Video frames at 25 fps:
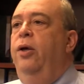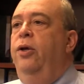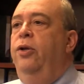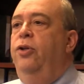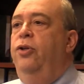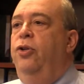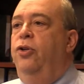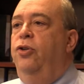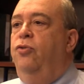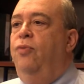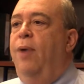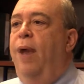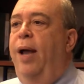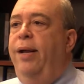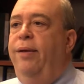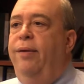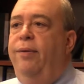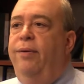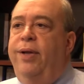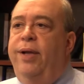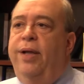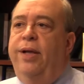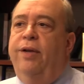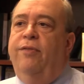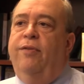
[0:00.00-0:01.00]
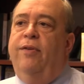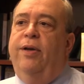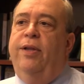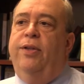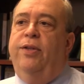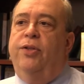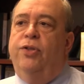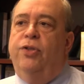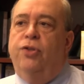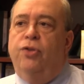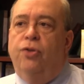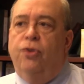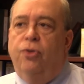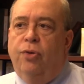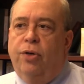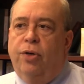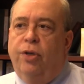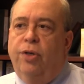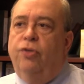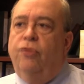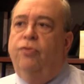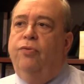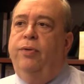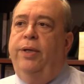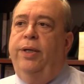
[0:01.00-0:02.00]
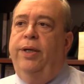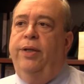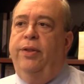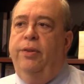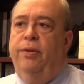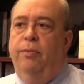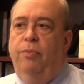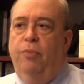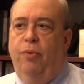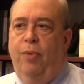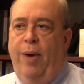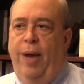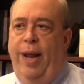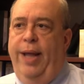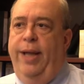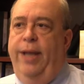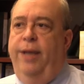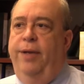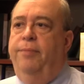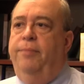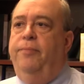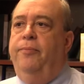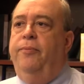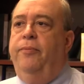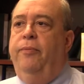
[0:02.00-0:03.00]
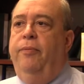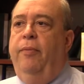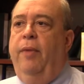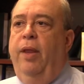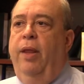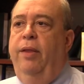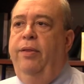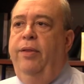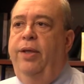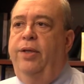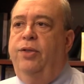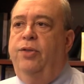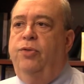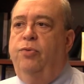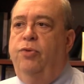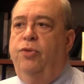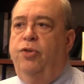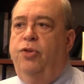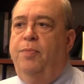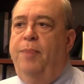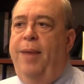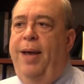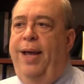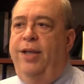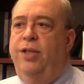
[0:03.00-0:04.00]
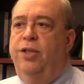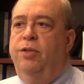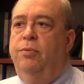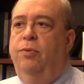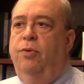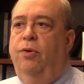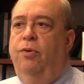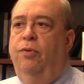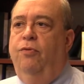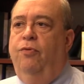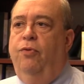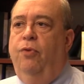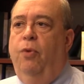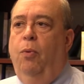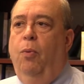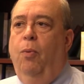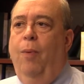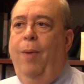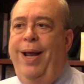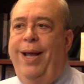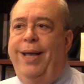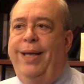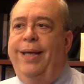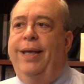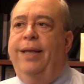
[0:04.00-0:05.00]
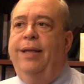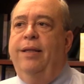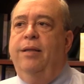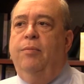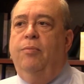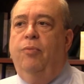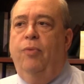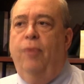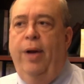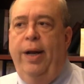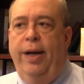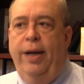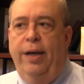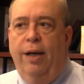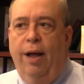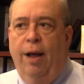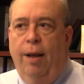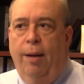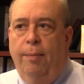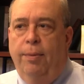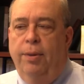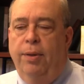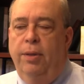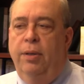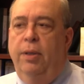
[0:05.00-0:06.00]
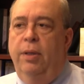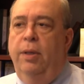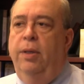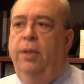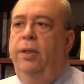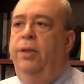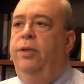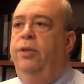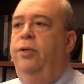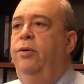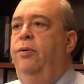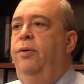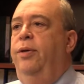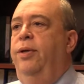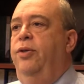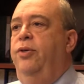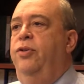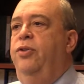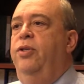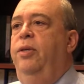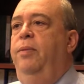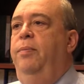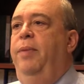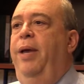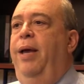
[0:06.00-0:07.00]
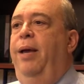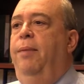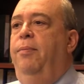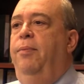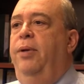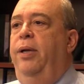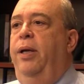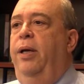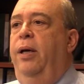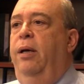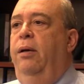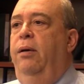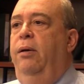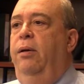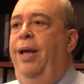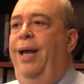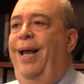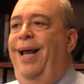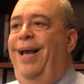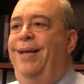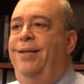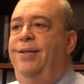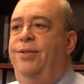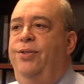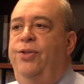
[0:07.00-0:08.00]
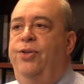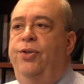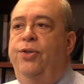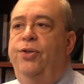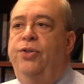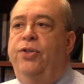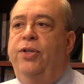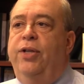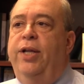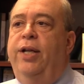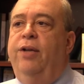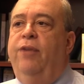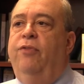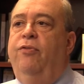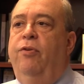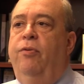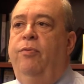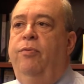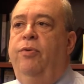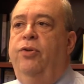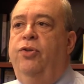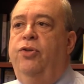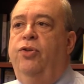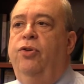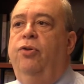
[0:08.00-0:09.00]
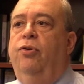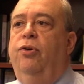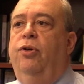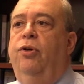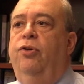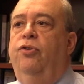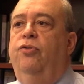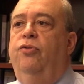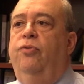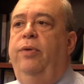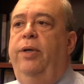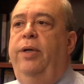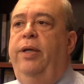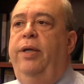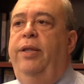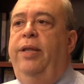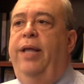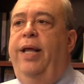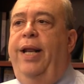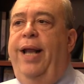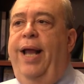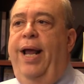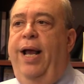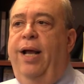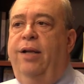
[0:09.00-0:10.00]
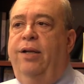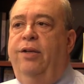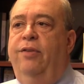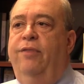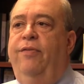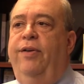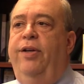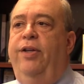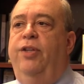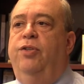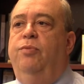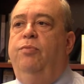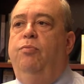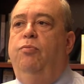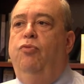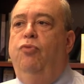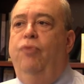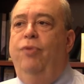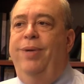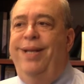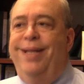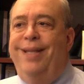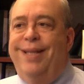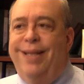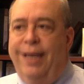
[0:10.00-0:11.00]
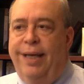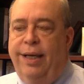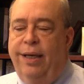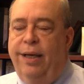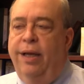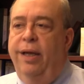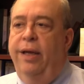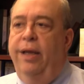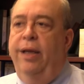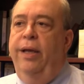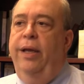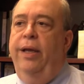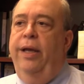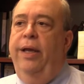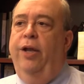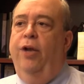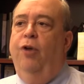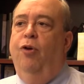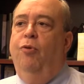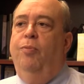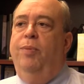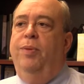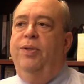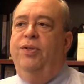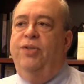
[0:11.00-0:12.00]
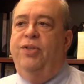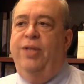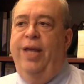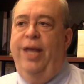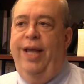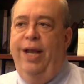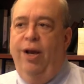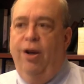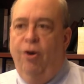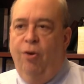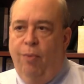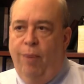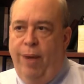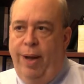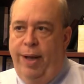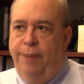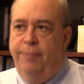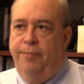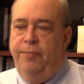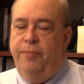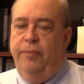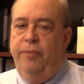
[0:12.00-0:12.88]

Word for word: to try to identify the circuitry in the brain that's responsible for waking the brain up during sleep apnea as distinct from the circuitry that activates breathing and opens the airway.